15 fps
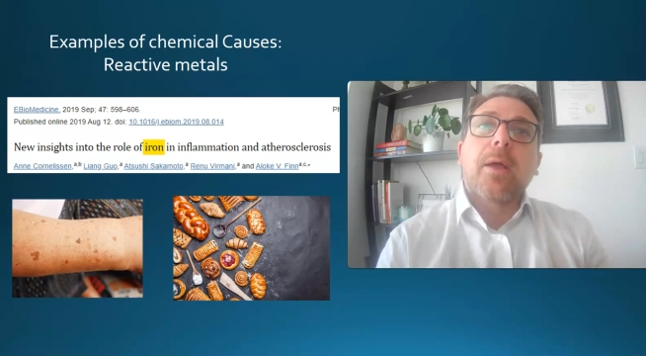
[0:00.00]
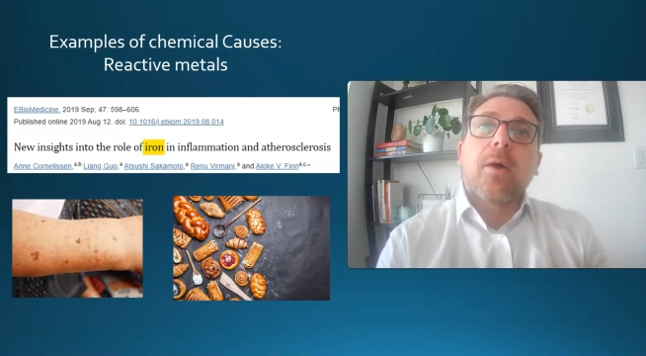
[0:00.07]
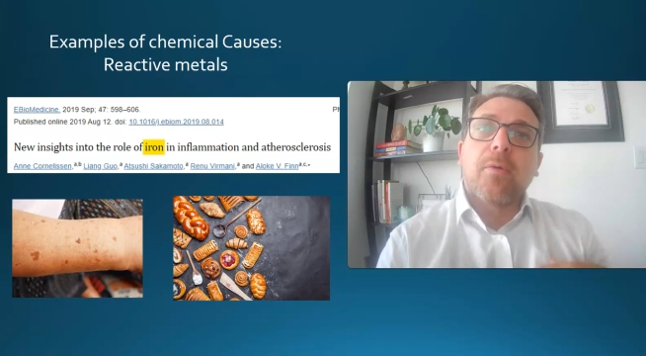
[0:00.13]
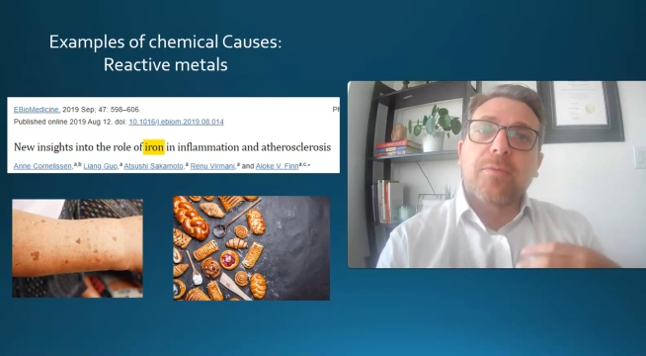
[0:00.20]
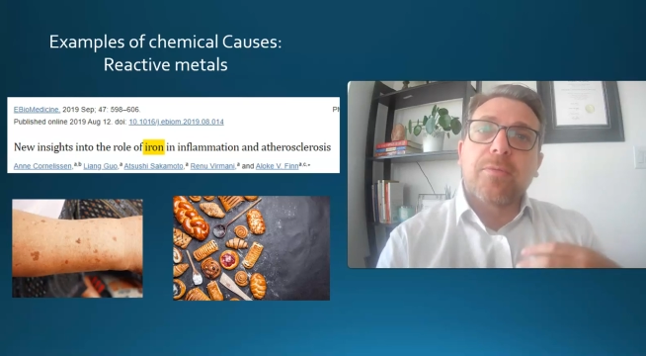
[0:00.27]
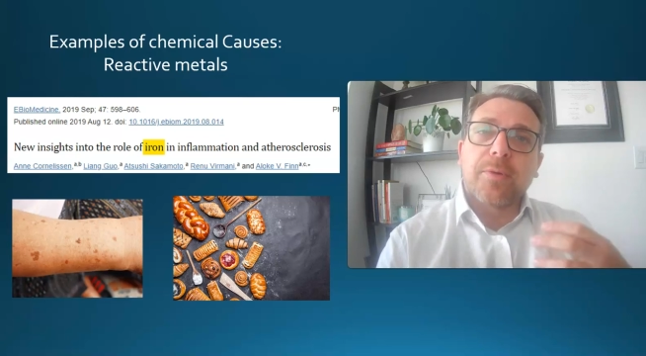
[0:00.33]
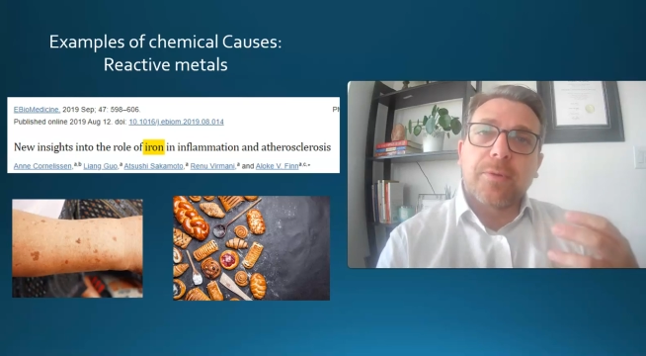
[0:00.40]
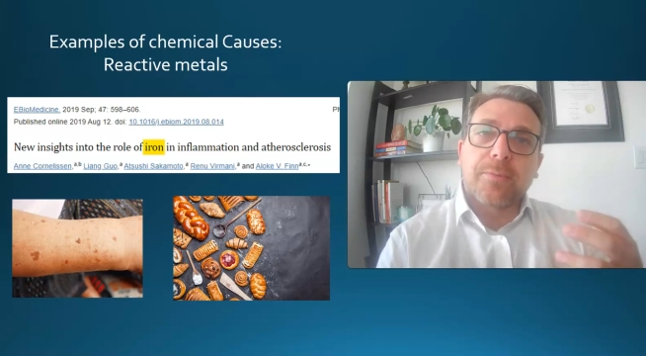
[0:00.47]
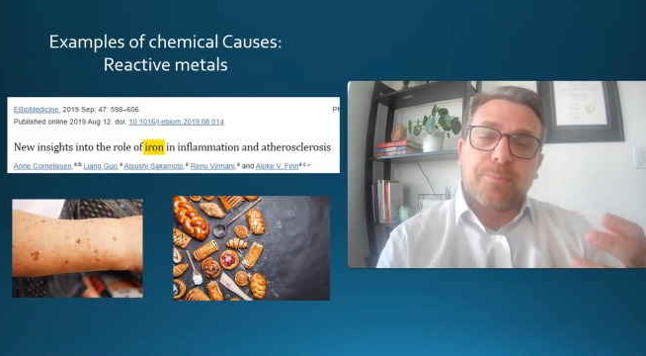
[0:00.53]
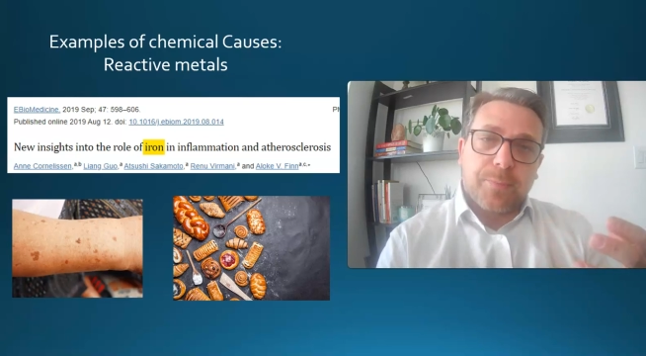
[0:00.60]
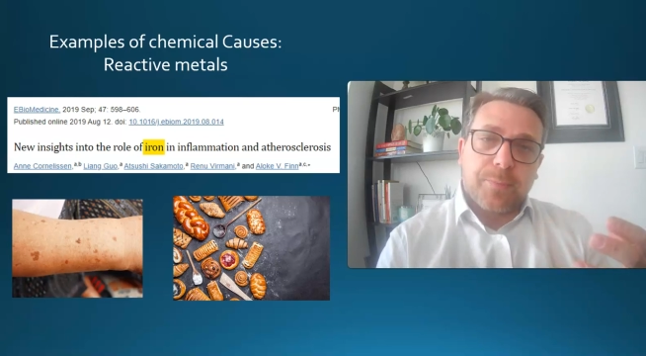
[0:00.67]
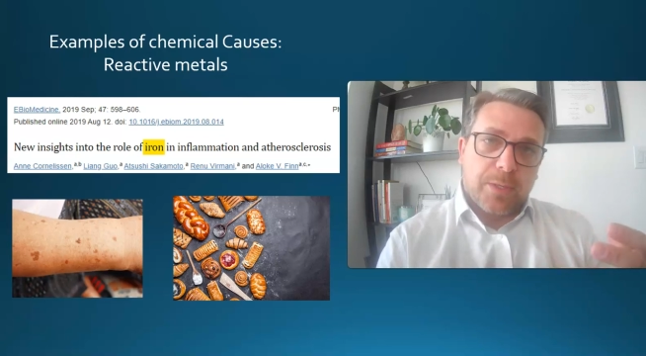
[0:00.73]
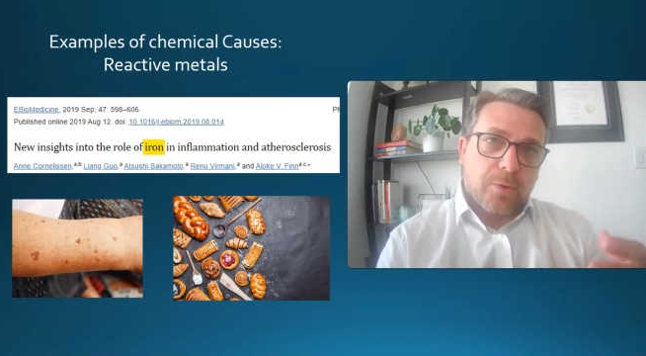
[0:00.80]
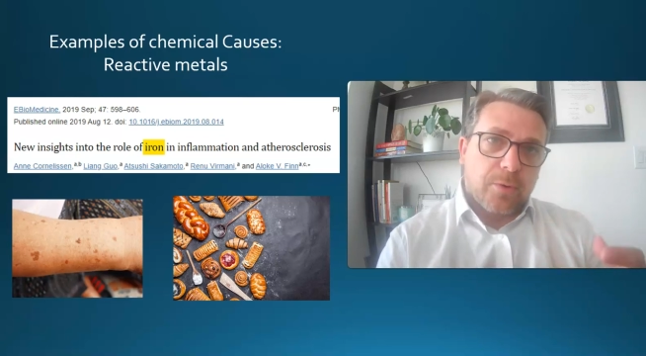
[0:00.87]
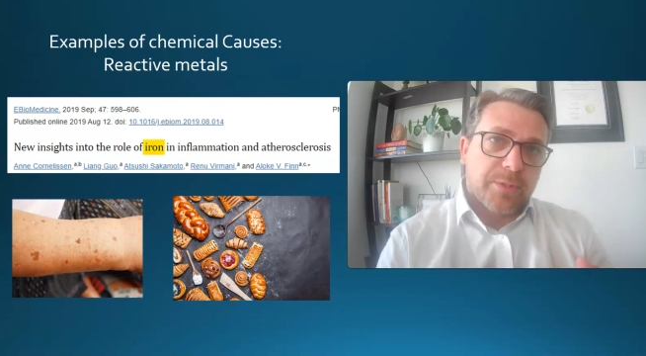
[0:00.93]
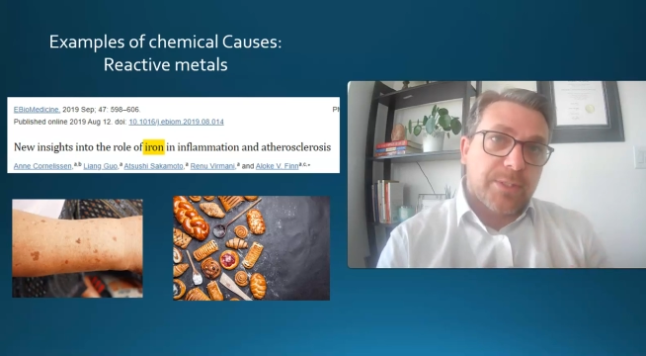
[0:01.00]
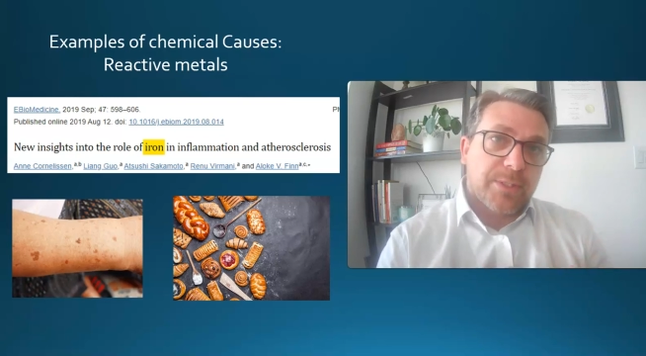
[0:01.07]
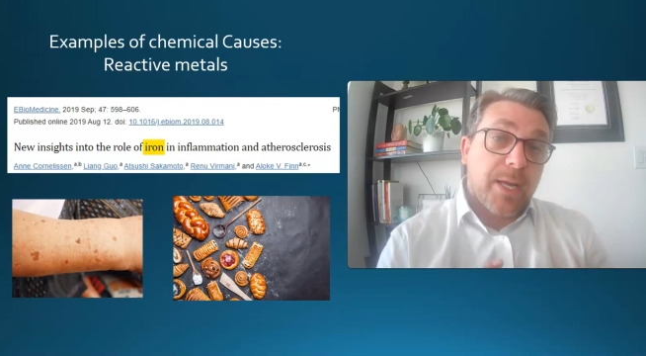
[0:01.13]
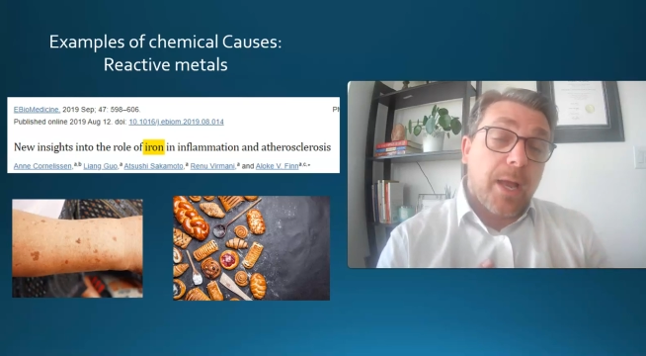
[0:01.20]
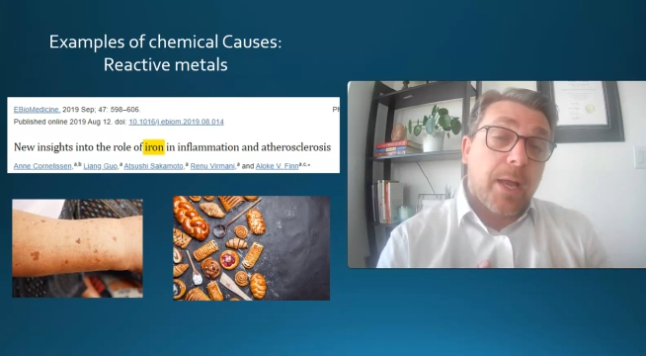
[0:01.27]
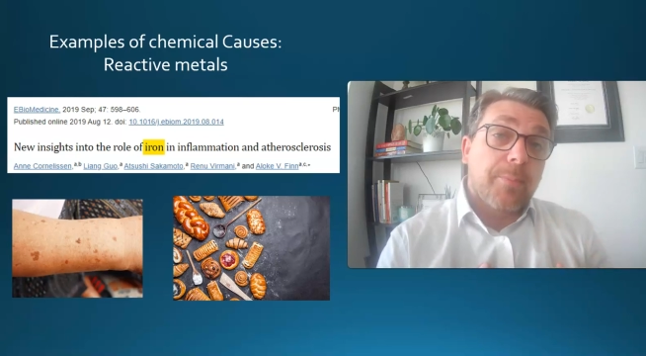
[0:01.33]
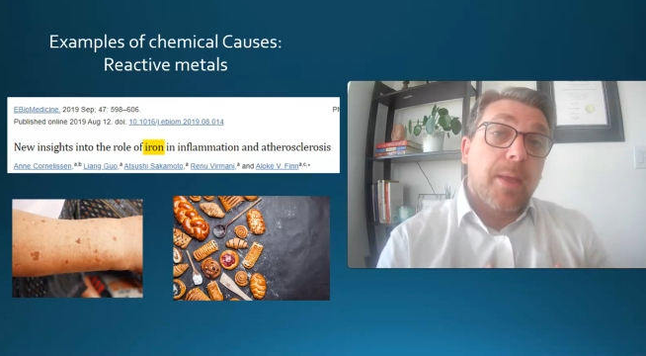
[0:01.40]
over
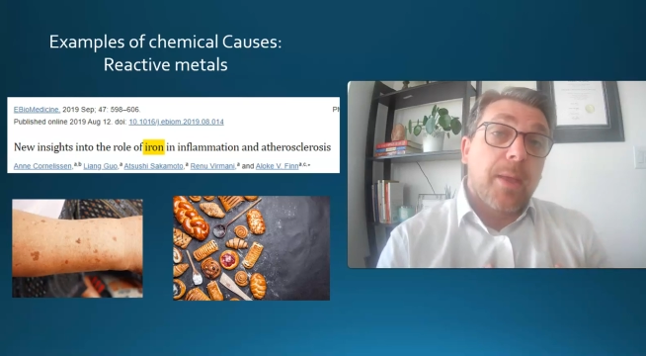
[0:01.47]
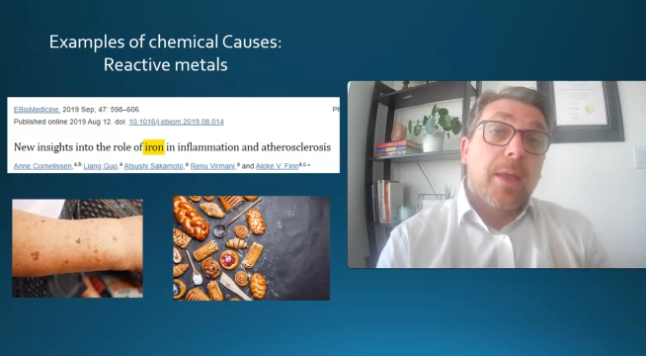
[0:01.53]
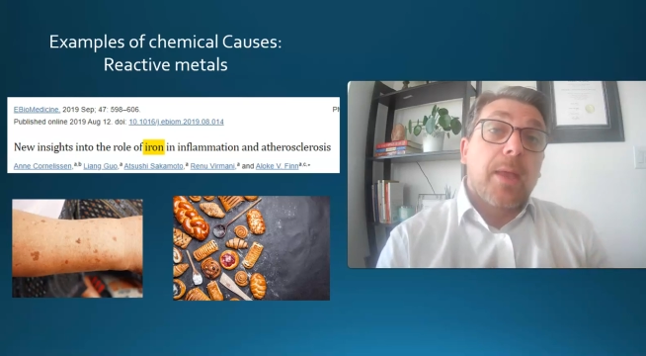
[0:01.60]
time.